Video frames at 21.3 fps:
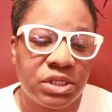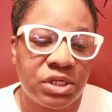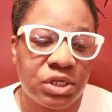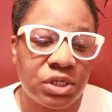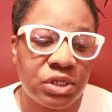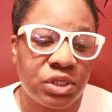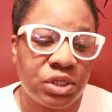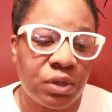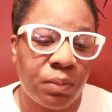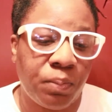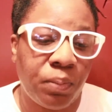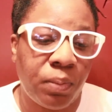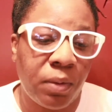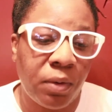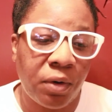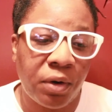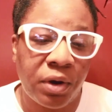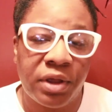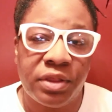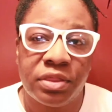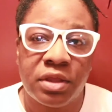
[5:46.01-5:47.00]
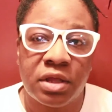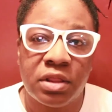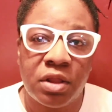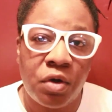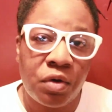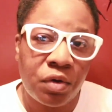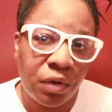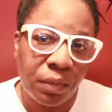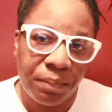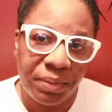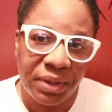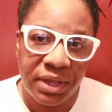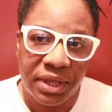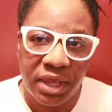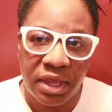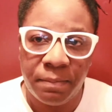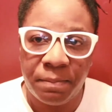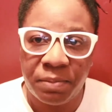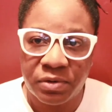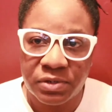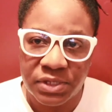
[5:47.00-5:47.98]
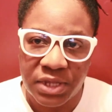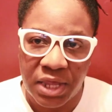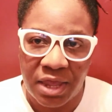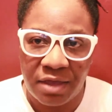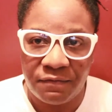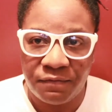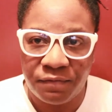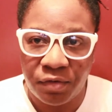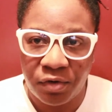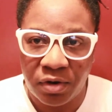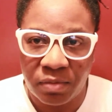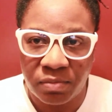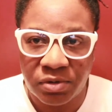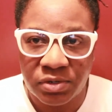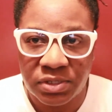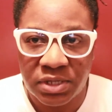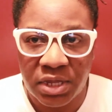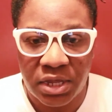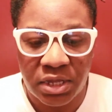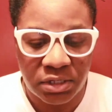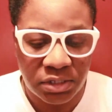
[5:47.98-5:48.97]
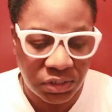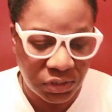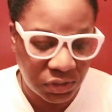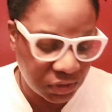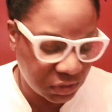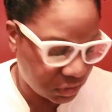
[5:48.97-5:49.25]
to support the local beekeepers and farmers, and to